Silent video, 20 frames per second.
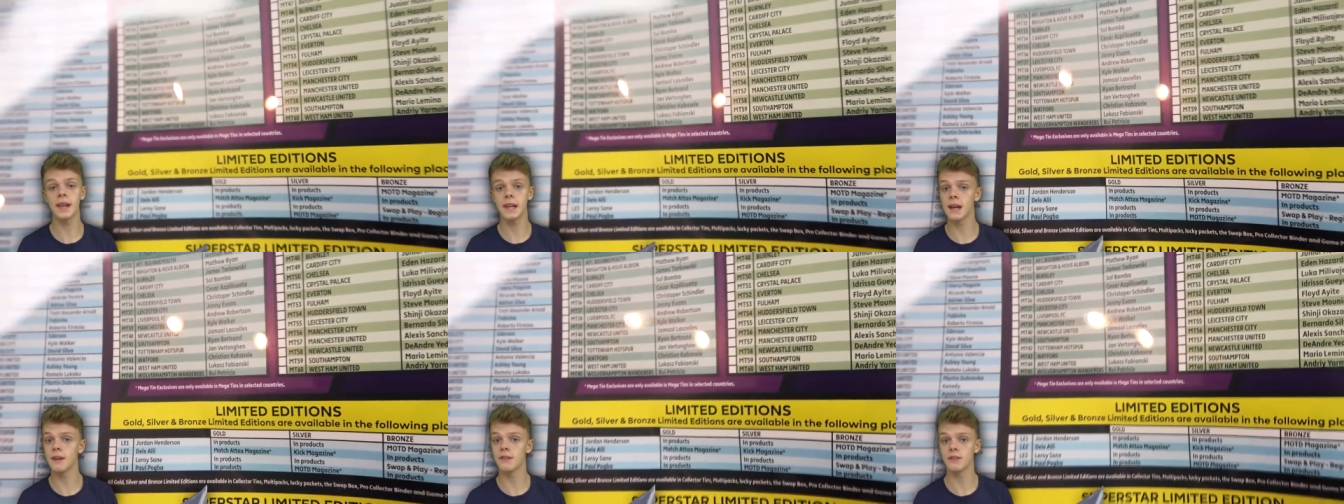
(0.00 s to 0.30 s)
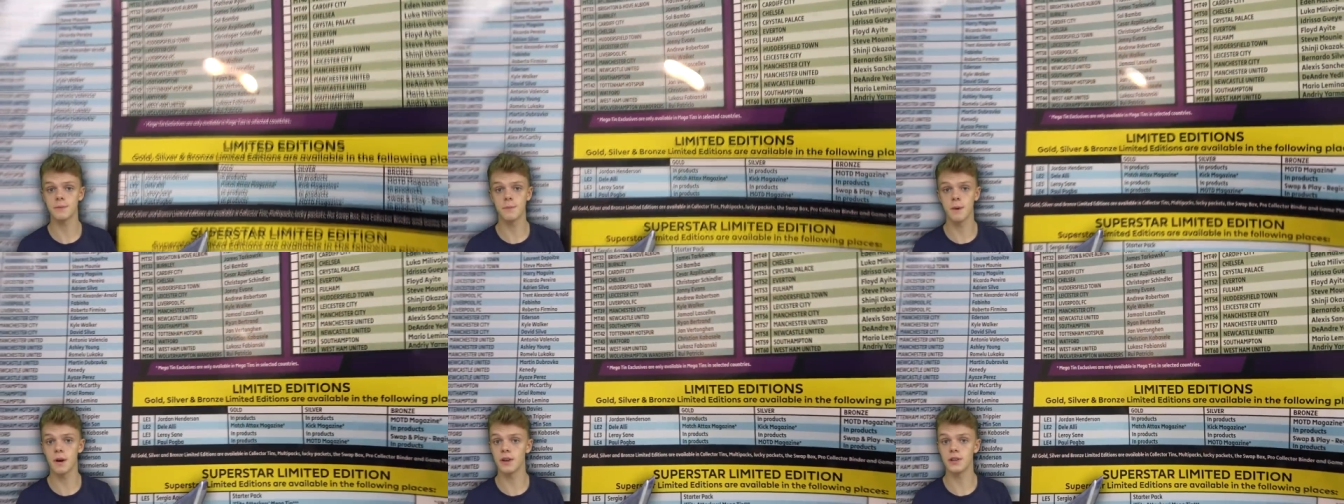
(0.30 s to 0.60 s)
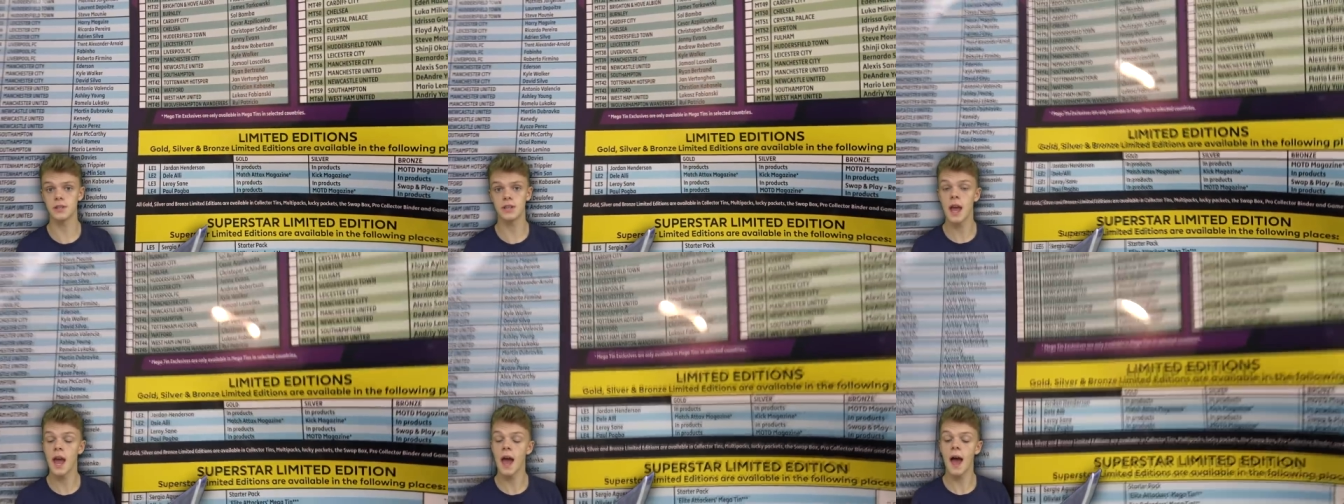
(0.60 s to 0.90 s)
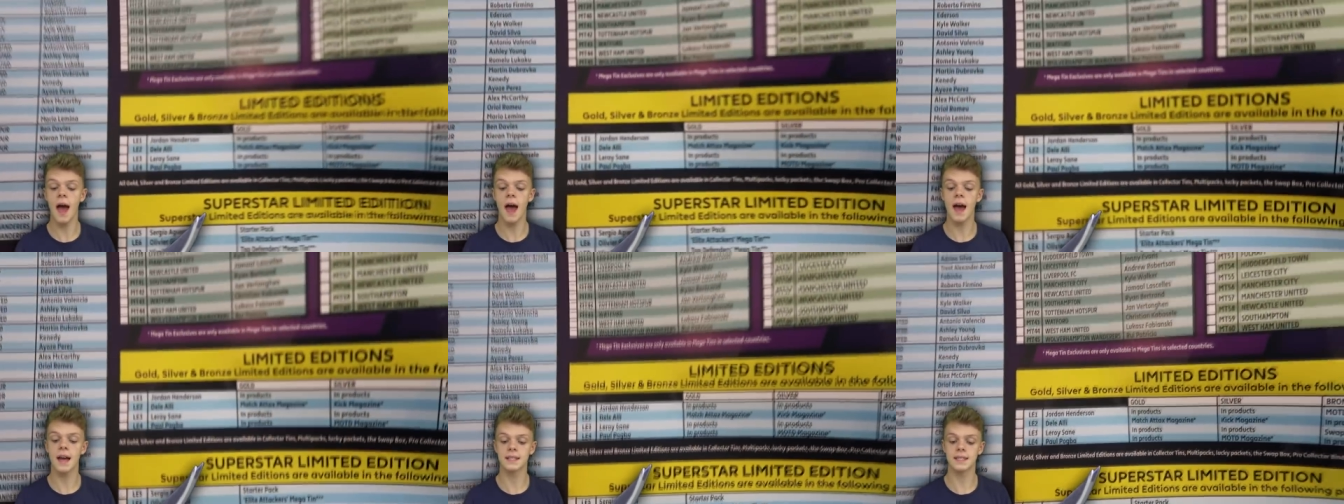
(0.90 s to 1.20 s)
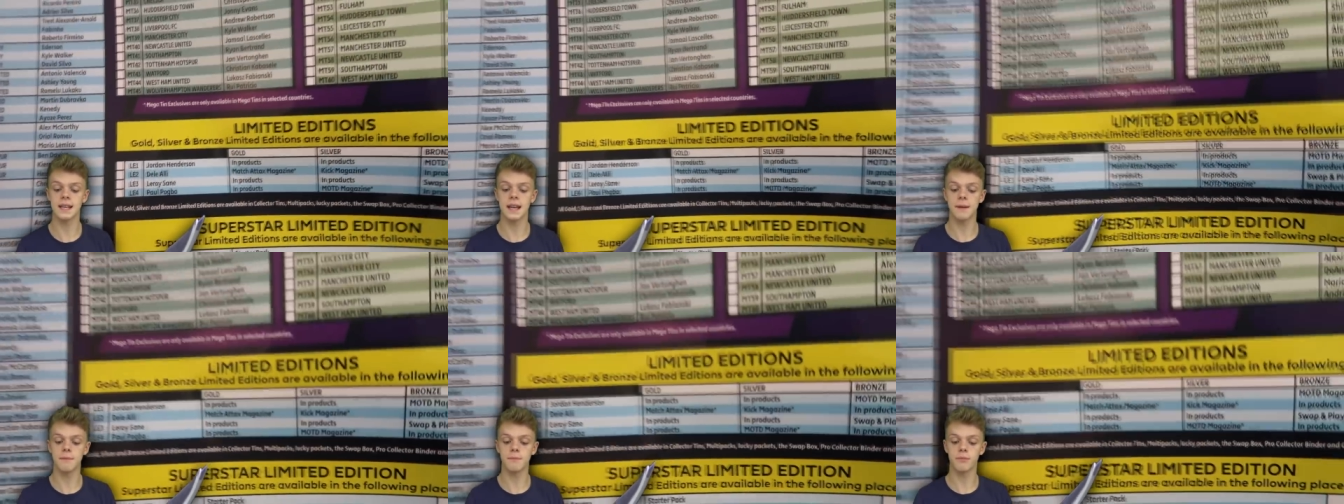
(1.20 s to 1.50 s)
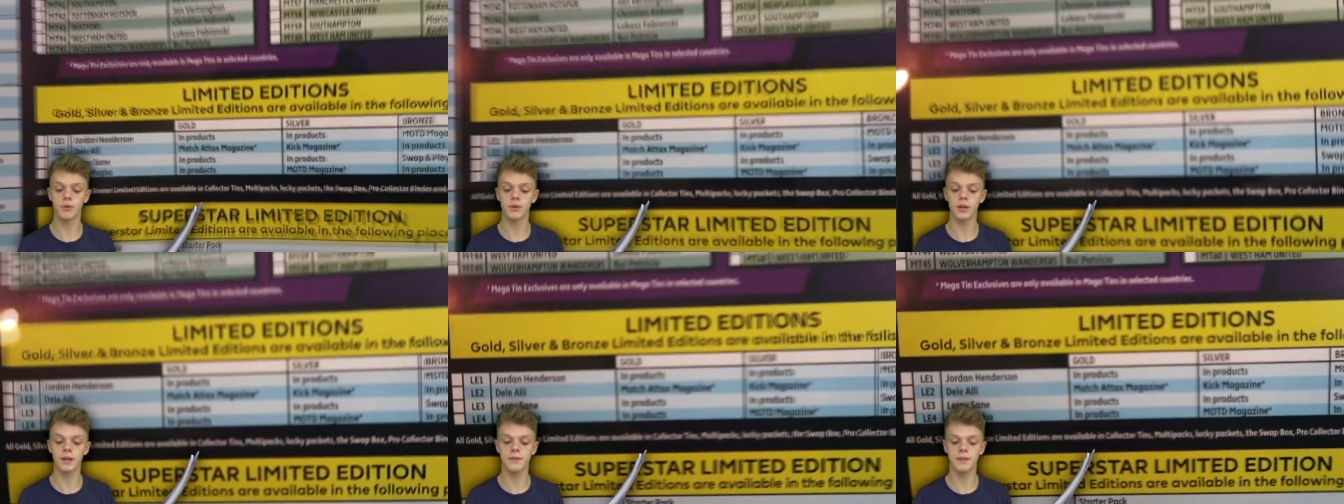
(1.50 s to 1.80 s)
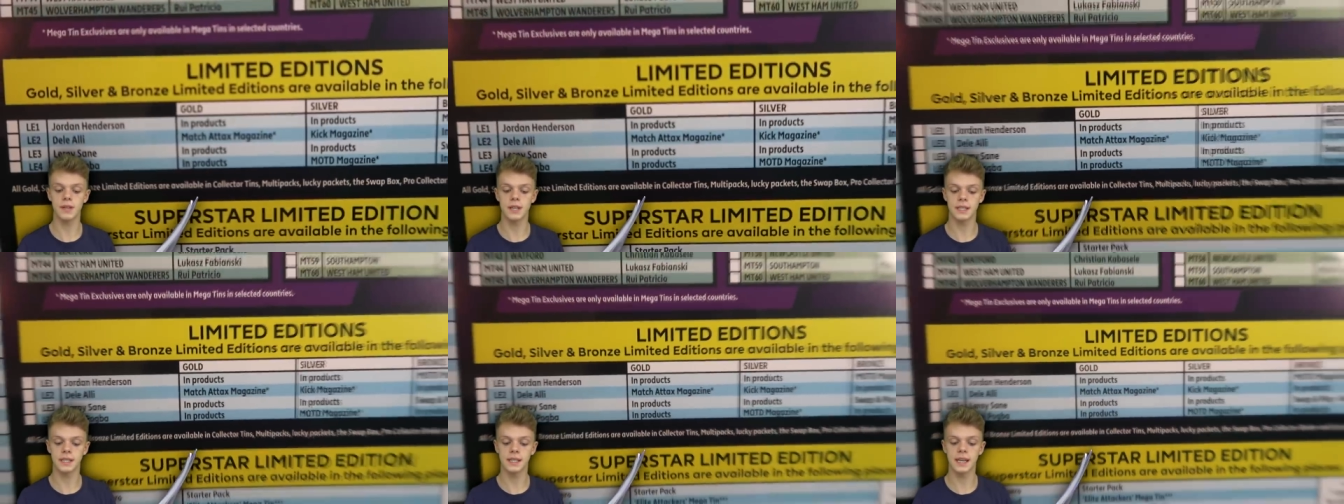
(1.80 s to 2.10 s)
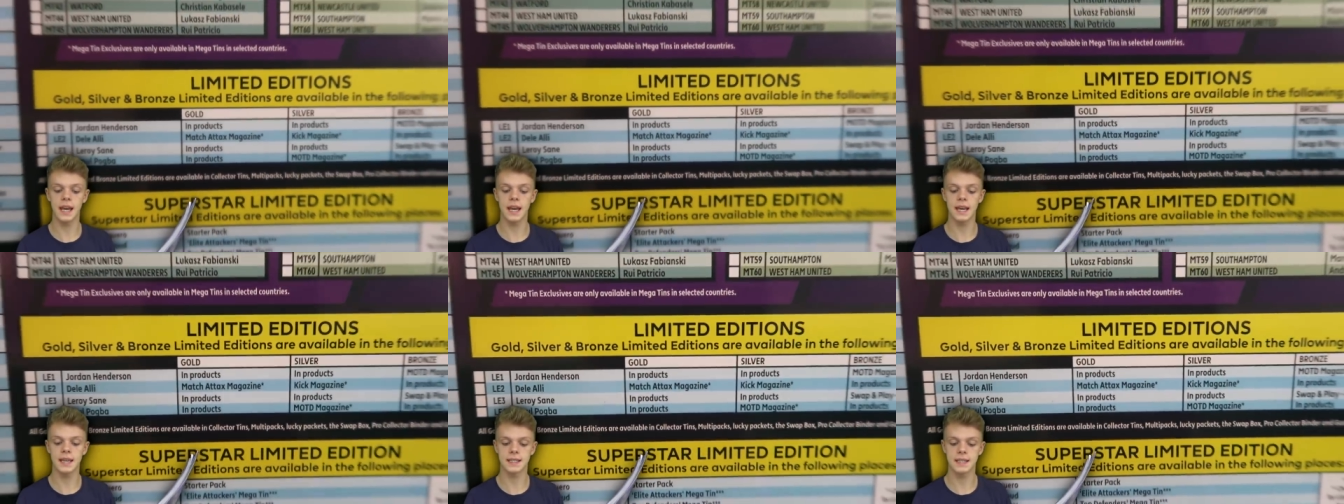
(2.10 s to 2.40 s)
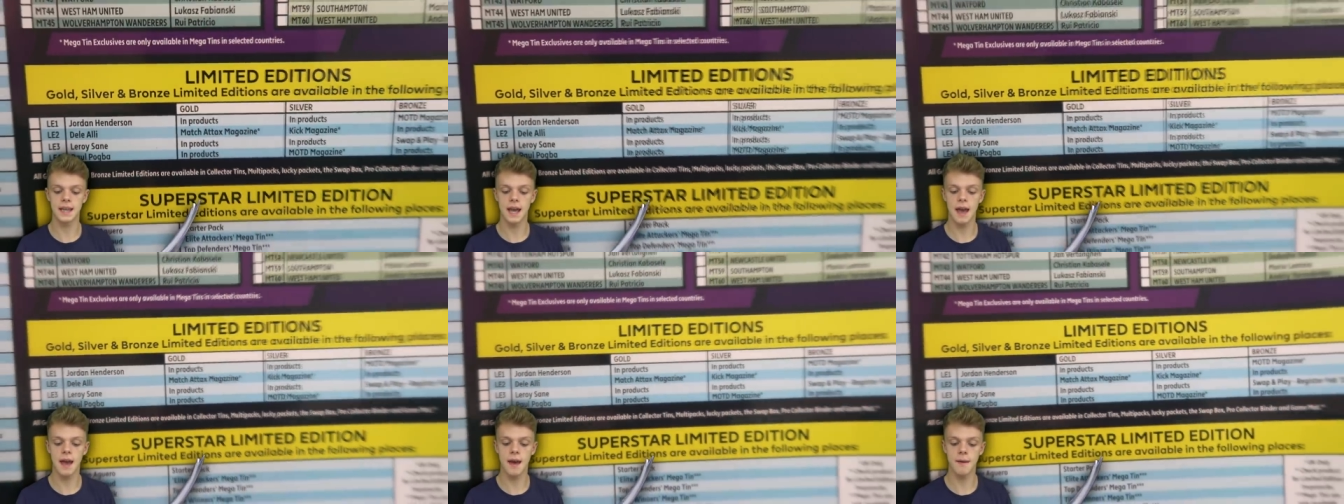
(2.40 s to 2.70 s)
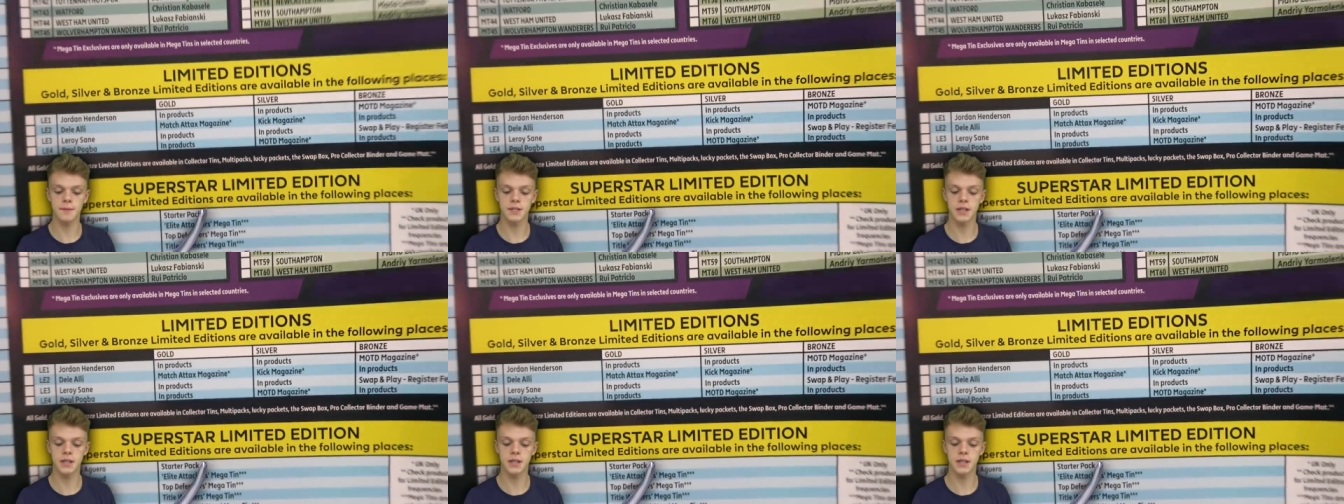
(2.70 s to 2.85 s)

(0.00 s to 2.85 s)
near as much as in previous years um,